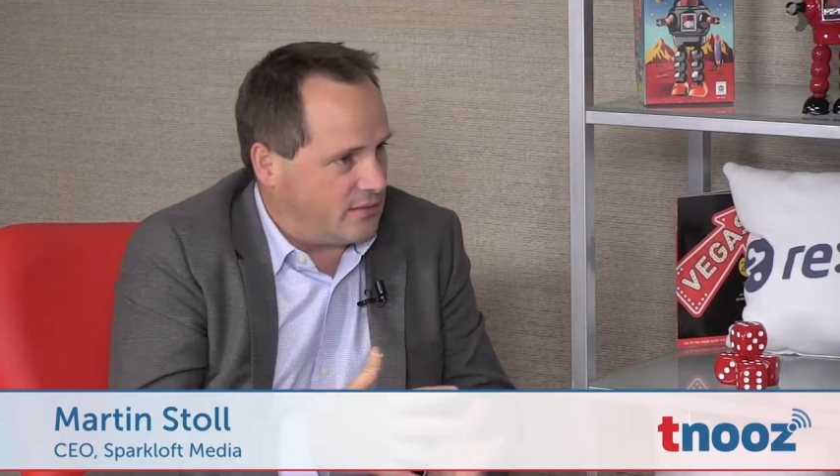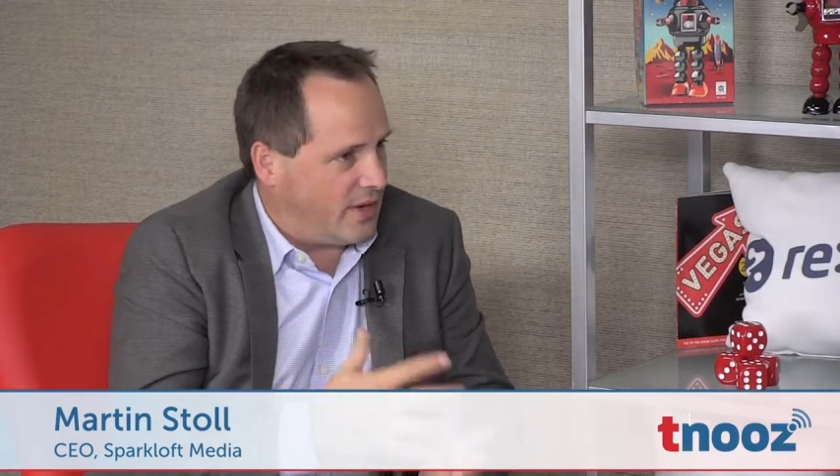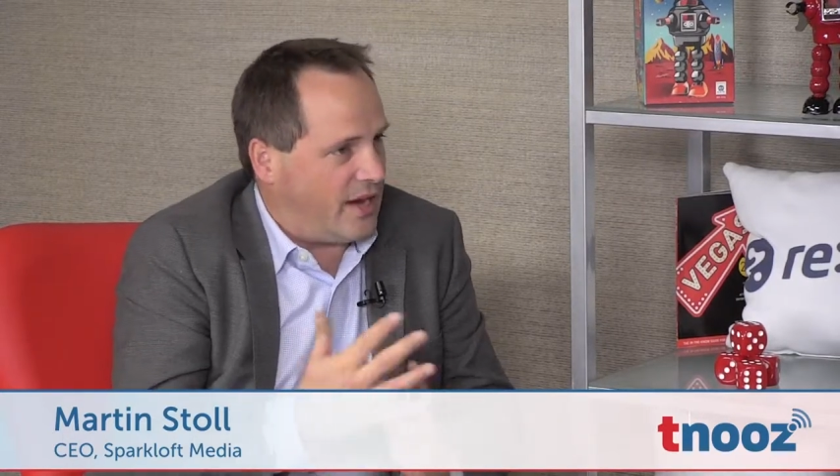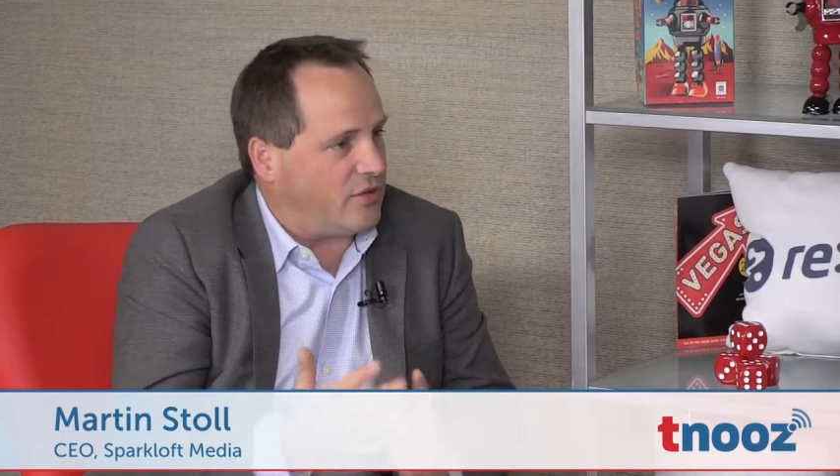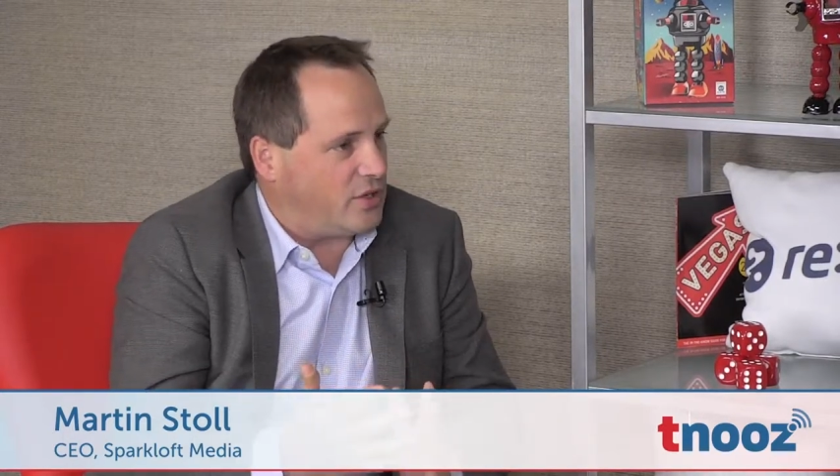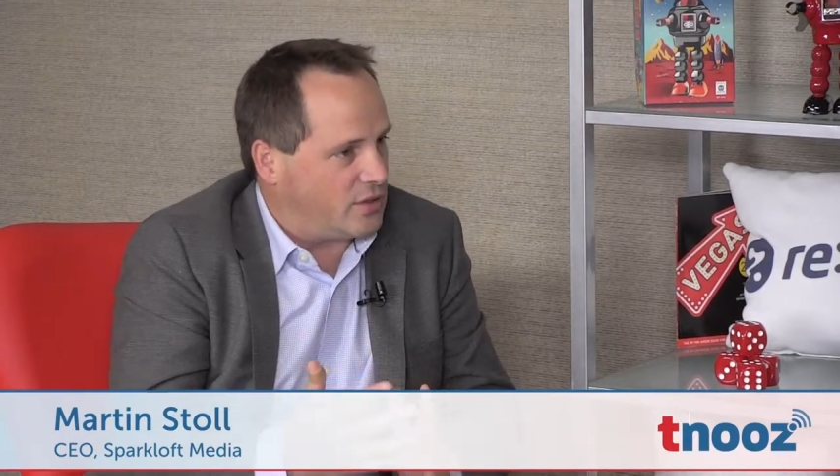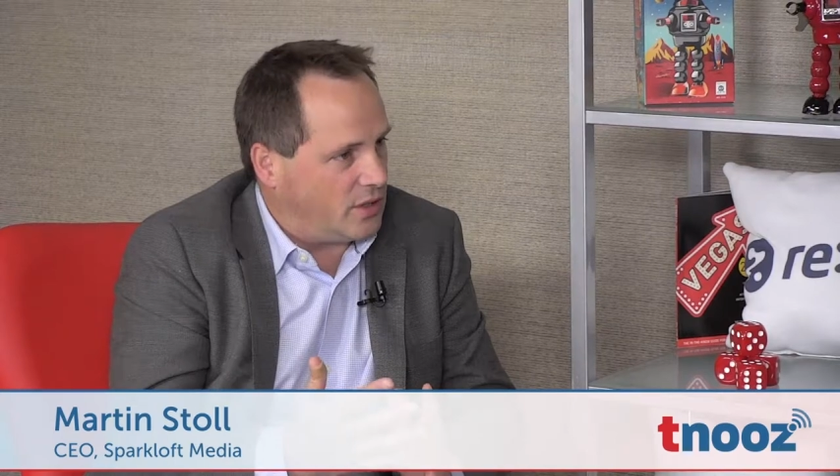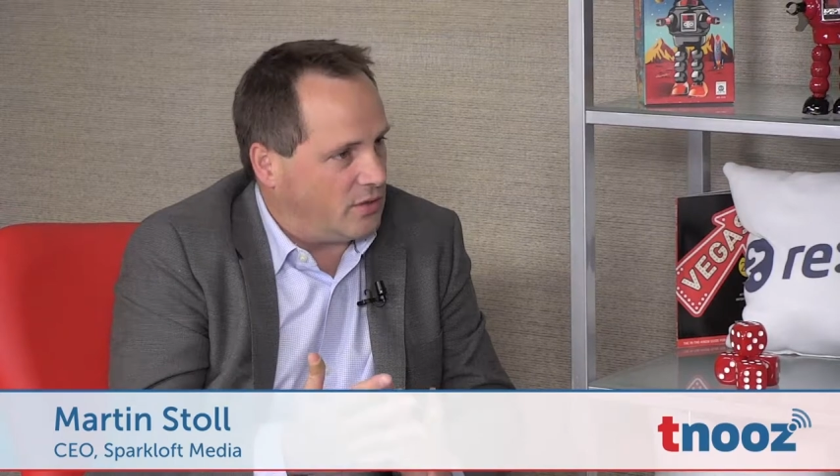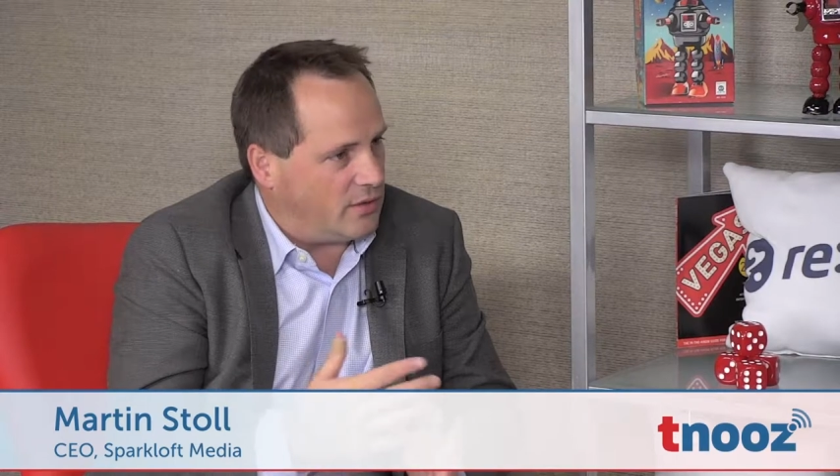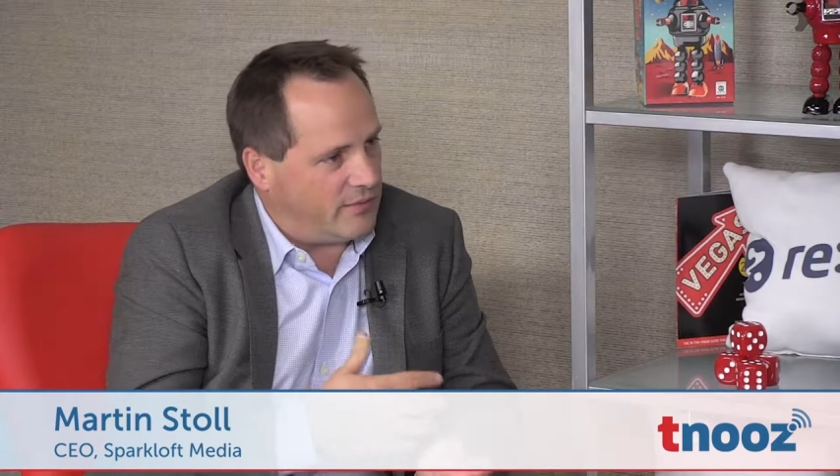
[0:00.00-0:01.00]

wherever you go.